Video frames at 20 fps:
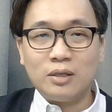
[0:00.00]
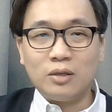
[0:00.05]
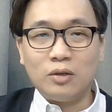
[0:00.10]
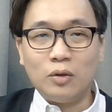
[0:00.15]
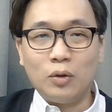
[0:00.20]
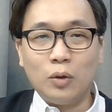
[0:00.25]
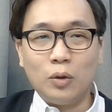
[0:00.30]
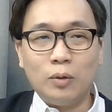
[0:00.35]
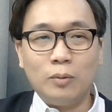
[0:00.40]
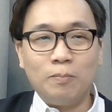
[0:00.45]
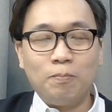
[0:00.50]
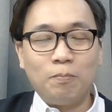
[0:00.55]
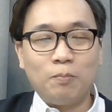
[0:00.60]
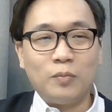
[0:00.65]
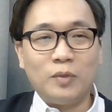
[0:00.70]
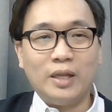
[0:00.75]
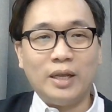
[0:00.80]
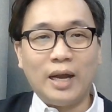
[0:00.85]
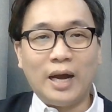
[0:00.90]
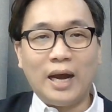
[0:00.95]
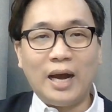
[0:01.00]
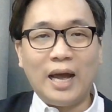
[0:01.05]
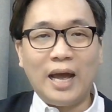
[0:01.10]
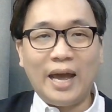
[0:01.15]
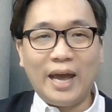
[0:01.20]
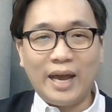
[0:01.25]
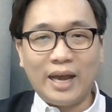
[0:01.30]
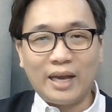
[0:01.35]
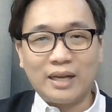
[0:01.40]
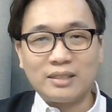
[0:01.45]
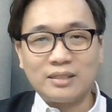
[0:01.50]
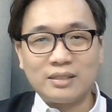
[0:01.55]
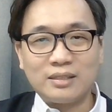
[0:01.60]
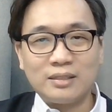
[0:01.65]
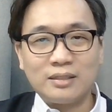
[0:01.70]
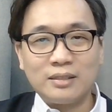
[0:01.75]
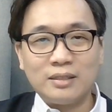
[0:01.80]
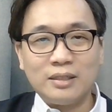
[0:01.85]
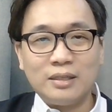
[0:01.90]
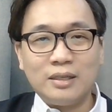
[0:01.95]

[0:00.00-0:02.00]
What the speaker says: There are hacks.